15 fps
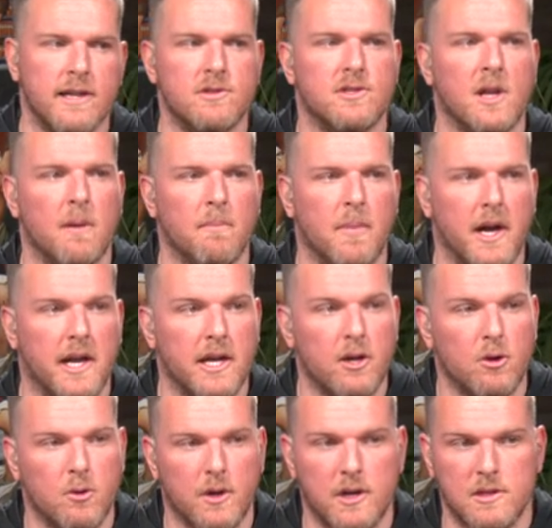as somebody
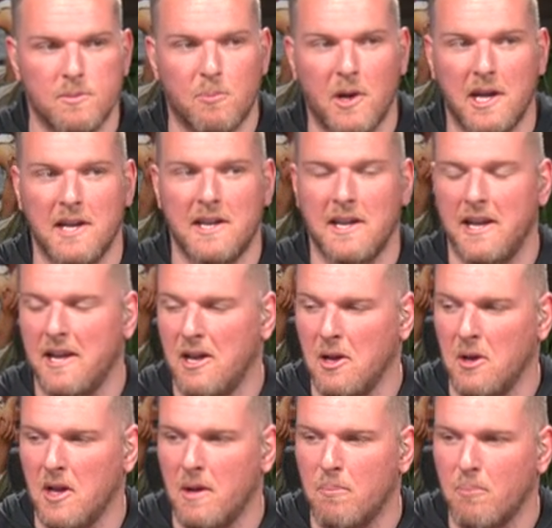who has been in a